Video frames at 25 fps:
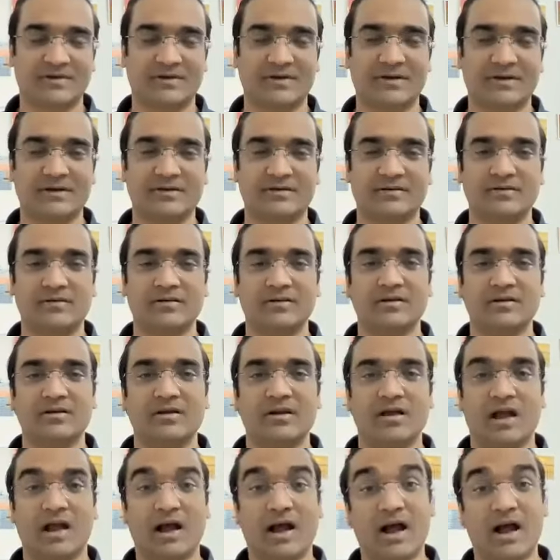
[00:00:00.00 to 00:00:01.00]
Right?
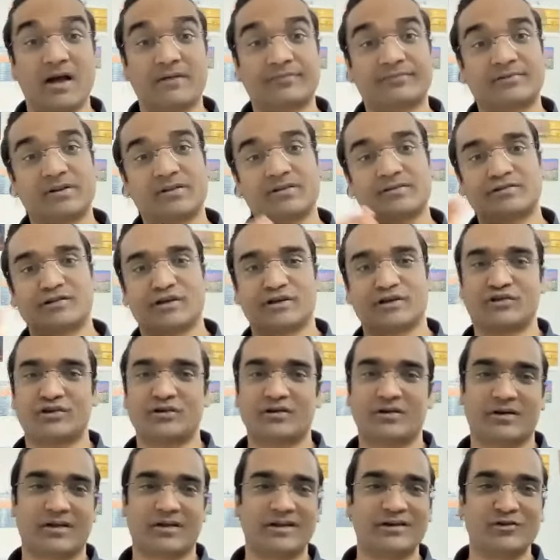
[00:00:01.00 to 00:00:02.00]
After the
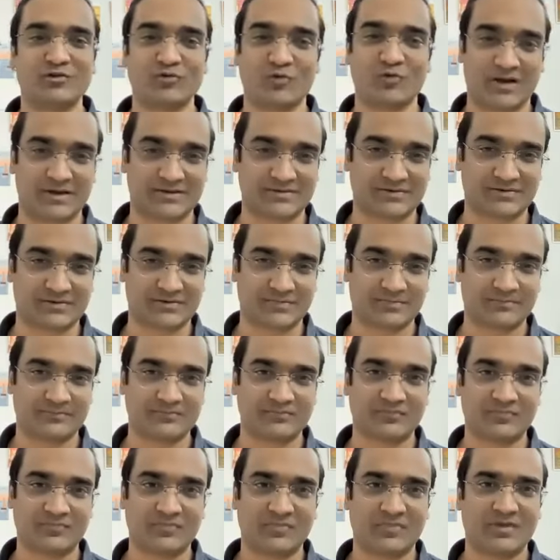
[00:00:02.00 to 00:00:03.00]
session, again you ask.
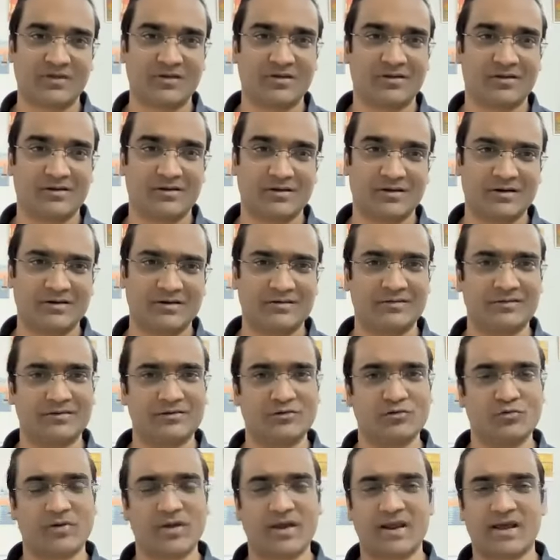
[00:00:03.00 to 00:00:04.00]

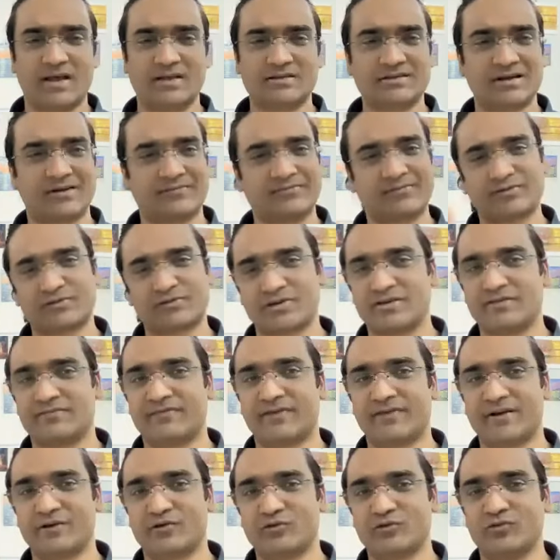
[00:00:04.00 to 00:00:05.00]
You can ask after
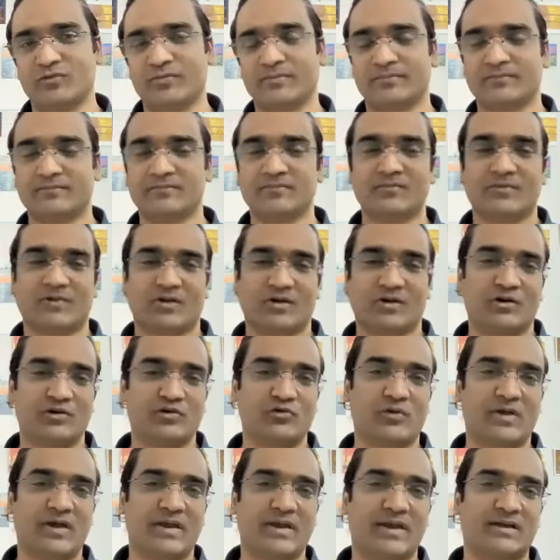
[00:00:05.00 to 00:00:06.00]
352, or
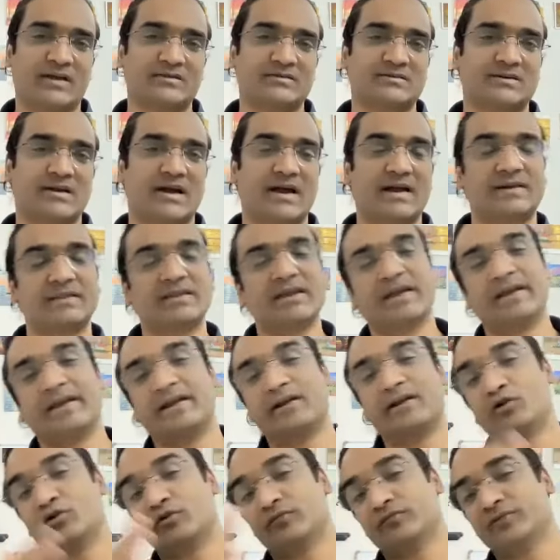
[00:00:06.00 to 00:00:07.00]
you can ask at the
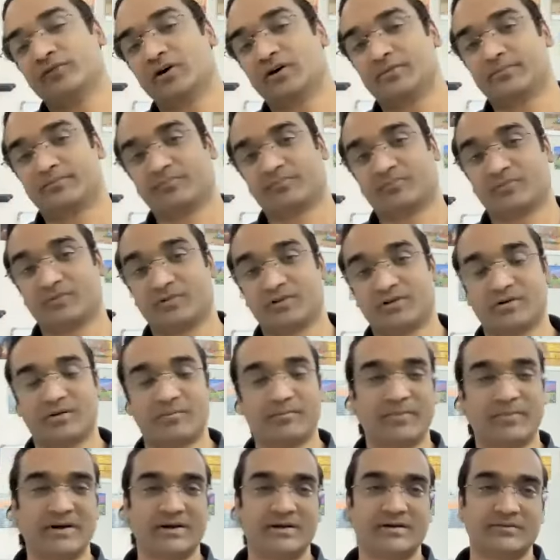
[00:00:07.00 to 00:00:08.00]
end of the
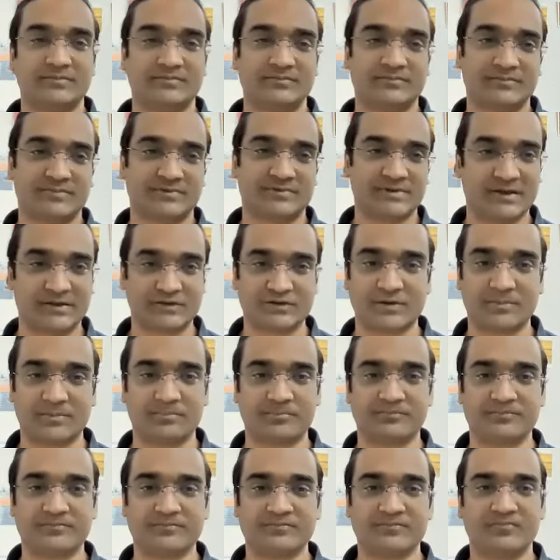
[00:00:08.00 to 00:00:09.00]
complete
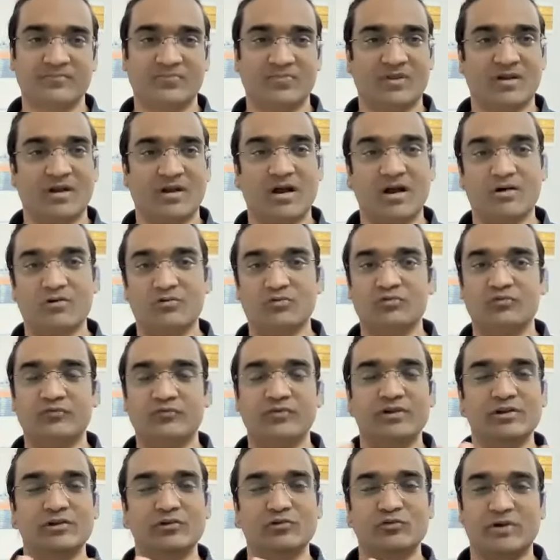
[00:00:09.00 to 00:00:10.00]
session. How will
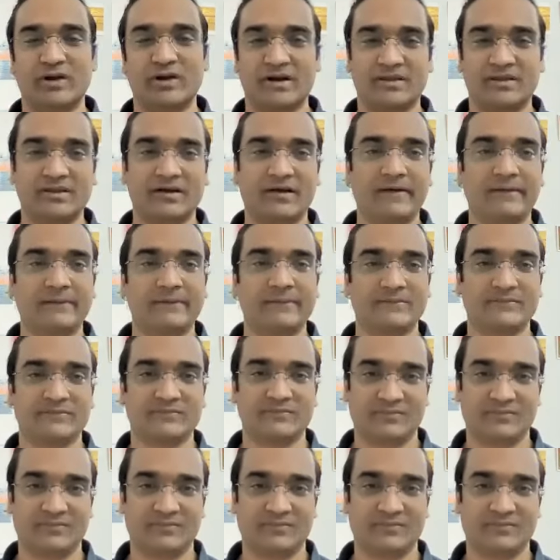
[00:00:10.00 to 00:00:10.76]
you rate the